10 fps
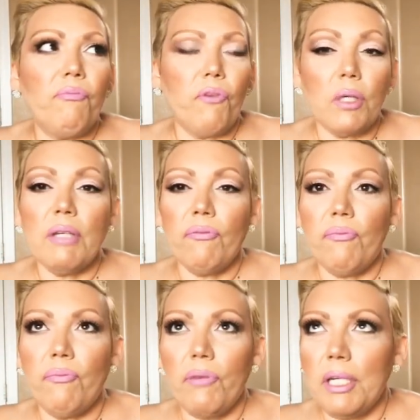
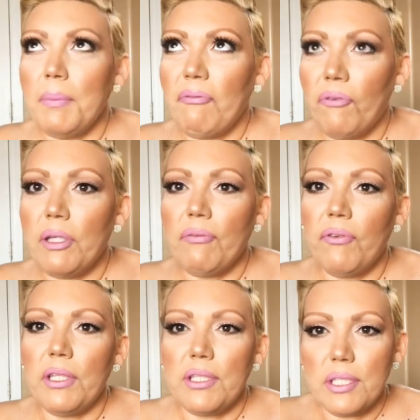gonna be
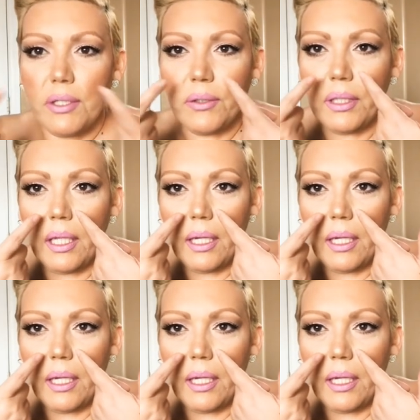44 years old,